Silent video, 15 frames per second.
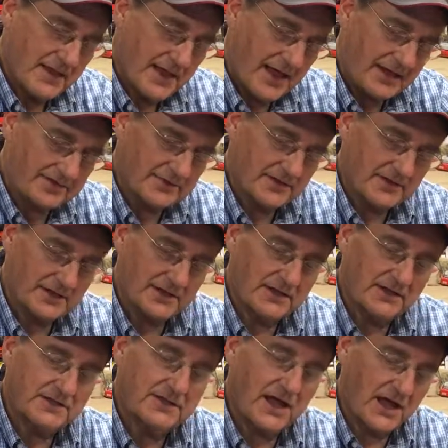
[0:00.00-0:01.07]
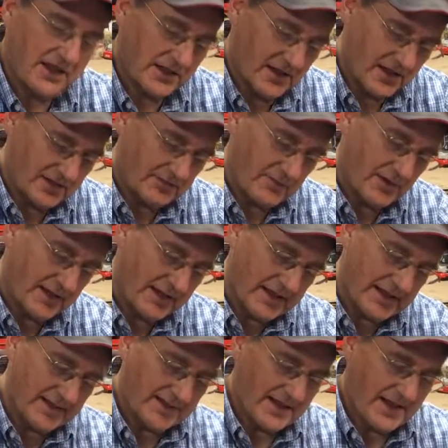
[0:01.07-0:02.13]
Has a little nylon ring
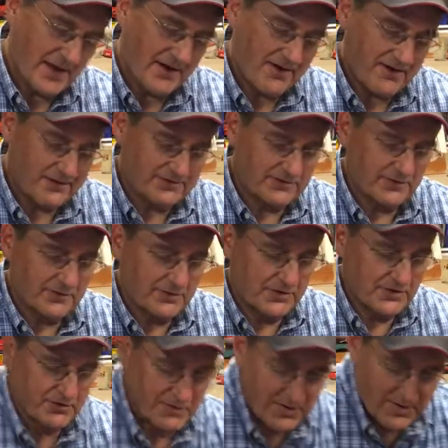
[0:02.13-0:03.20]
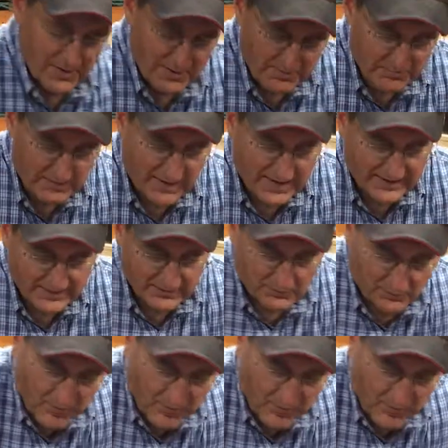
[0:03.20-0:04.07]
in there so your bracket